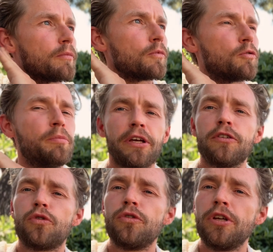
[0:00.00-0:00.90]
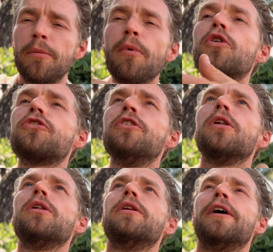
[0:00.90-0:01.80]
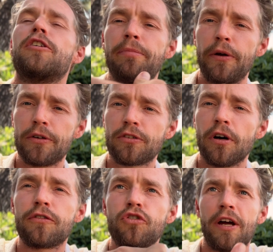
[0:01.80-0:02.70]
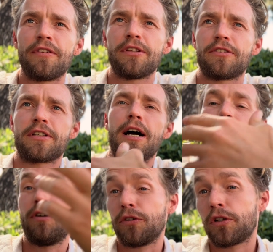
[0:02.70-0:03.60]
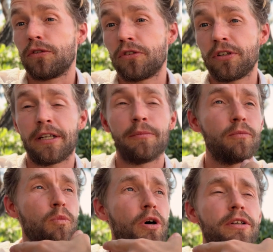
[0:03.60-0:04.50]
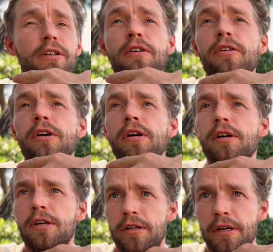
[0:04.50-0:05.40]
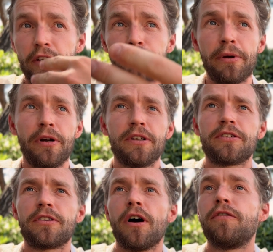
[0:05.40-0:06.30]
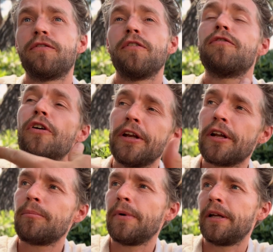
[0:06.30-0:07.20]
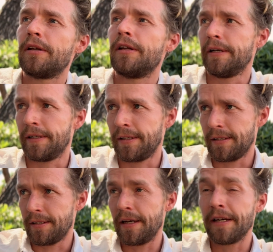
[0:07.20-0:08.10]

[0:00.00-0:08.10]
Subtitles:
speaking to the emotional experience of driving this car around the countryside and what experience of freedom and